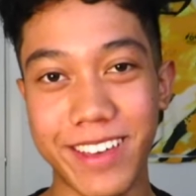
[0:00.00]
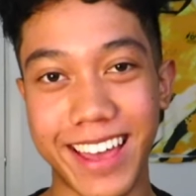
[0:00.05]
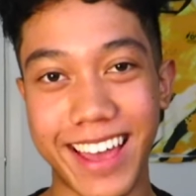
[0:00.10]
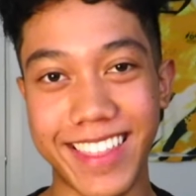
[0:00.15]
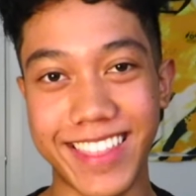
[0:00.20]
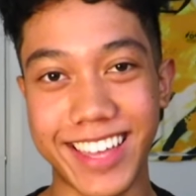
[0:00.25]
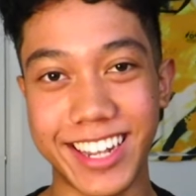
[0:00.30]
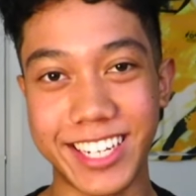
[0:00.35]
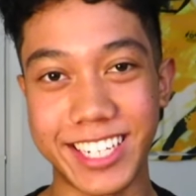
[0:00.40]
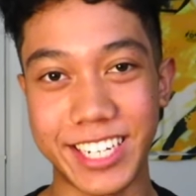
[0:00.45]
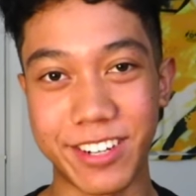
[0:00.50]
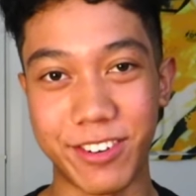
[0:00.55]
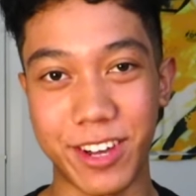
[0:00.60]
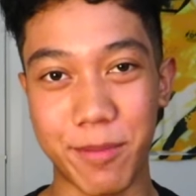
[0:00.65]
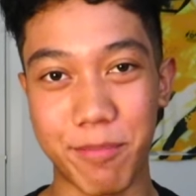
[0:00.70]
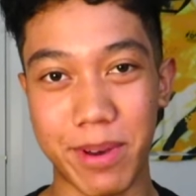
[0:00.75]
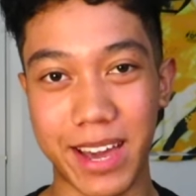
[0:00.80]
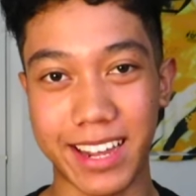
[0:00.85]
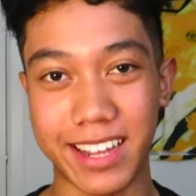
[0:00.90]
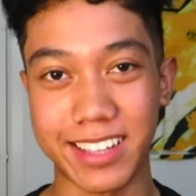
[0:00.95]
and then she
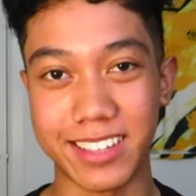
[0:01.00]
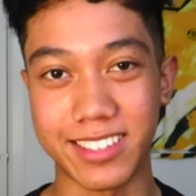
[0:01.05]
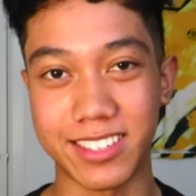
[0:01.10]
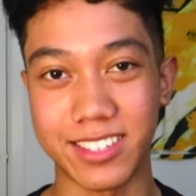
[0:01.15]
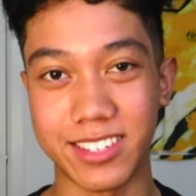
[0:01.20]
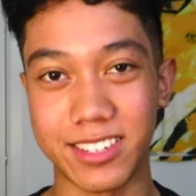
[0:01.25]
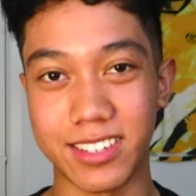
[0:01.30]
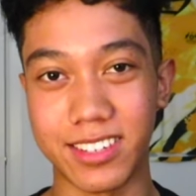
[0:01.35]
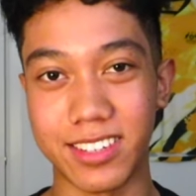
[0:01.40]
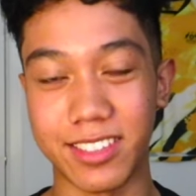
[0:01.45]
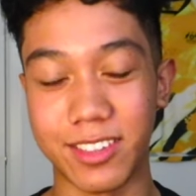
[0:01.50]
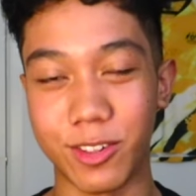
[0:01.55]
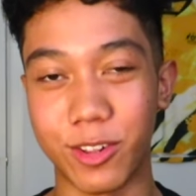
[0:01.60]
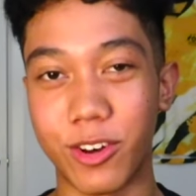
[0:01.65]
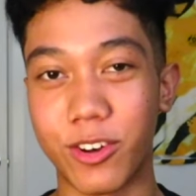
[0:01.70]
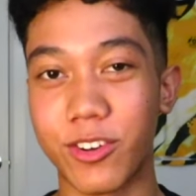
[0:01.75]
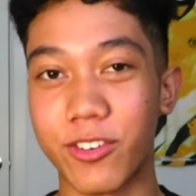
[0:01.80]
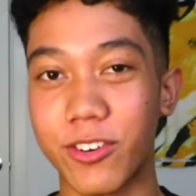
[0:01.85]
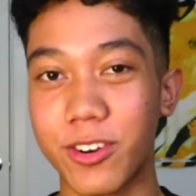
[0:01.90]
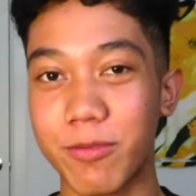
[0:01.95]
went back into the
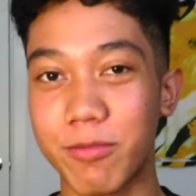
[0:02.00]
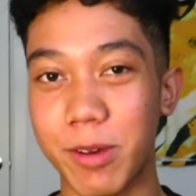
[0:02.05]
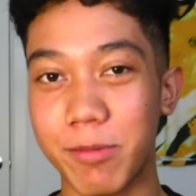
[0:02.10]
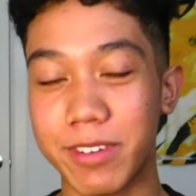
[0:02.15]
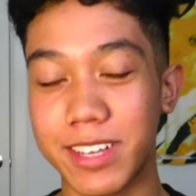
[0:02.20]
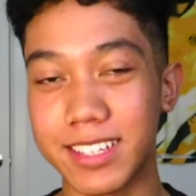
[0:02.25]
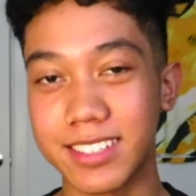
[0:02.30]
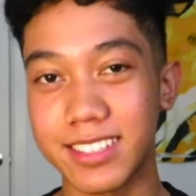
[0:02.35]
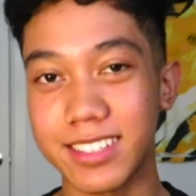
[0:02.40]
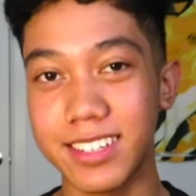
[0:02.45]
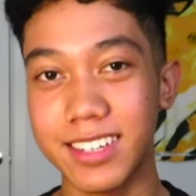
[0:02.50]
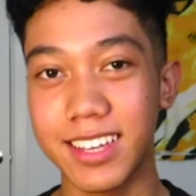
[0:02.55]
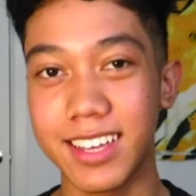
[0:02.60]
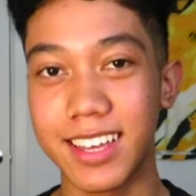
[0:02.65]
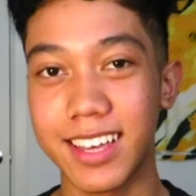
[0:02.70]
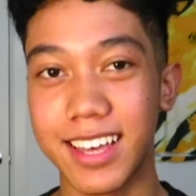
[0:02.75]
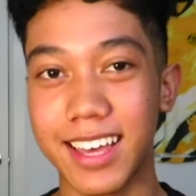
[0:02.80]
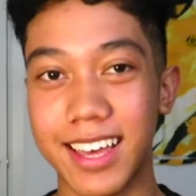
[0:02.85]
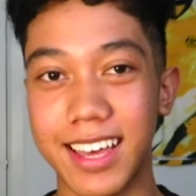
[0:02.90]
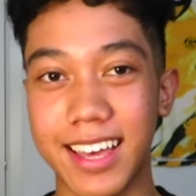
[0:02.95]
locker room I'm guessing
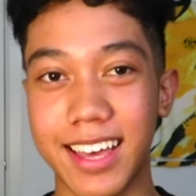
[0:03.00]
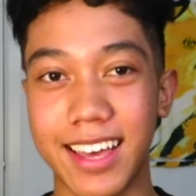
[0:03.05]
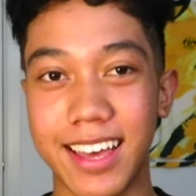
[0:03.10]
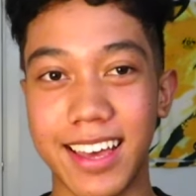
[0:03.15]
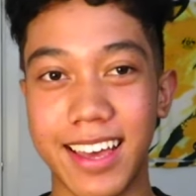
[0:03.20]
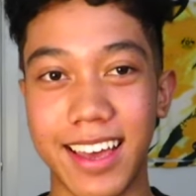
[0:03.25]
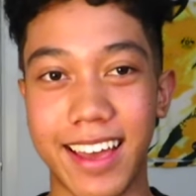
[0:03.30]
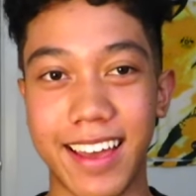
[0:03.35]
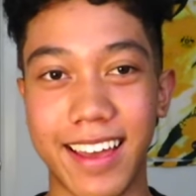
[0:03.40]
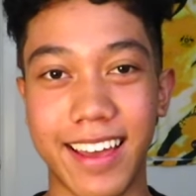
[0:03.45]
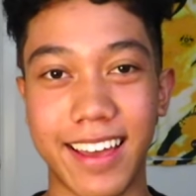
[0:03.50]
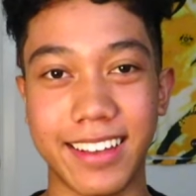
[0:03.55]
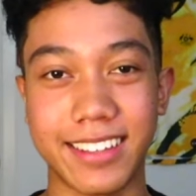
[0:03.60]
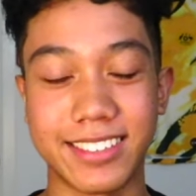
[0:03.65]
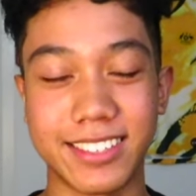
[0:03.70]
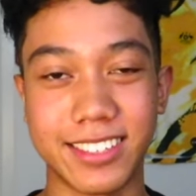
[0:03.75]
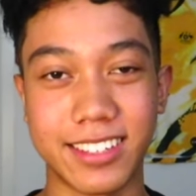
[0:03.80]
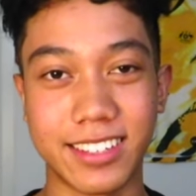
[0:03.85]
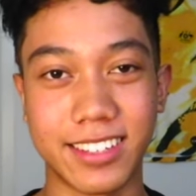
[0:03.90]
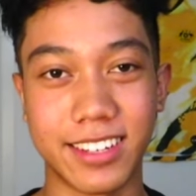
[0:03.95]

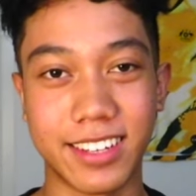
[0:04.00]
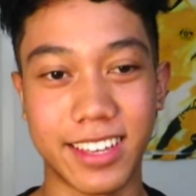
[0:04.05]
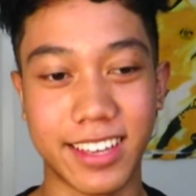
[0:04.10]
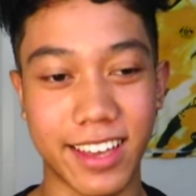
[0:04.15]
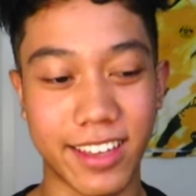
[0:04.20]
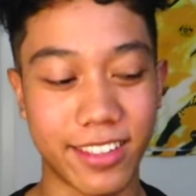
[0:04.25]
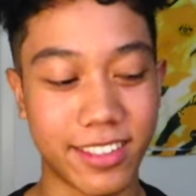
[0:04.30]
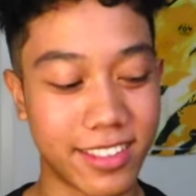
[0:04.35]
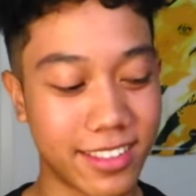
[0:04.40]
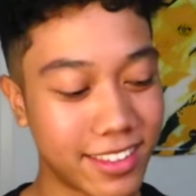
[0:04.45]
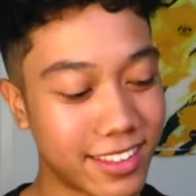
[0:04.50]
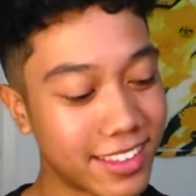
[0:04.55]
to get